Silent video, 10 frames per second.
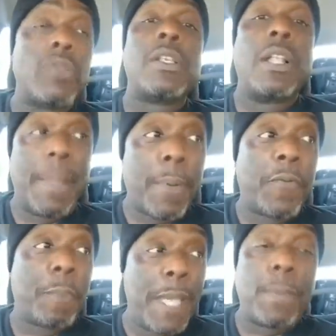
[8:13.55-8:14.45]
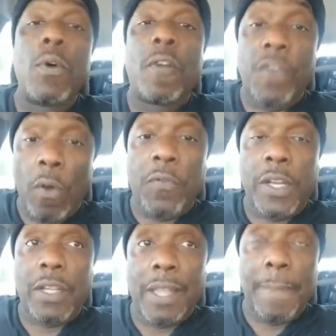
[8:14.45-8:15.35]
Clipper people who are voting for
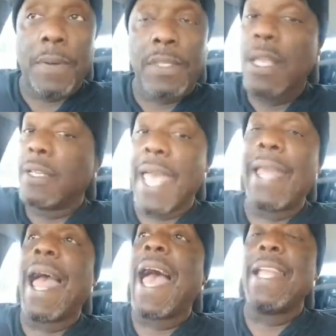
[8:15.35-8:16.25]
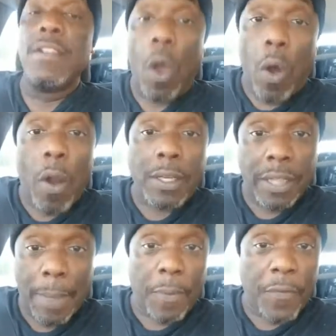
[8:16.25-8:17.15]
the Clippers that I know aren't
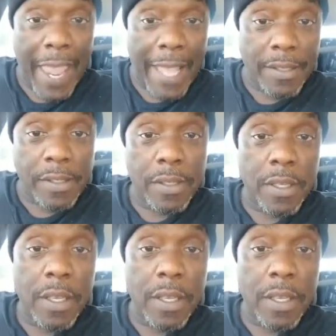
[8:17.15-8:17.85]
Clipper fans.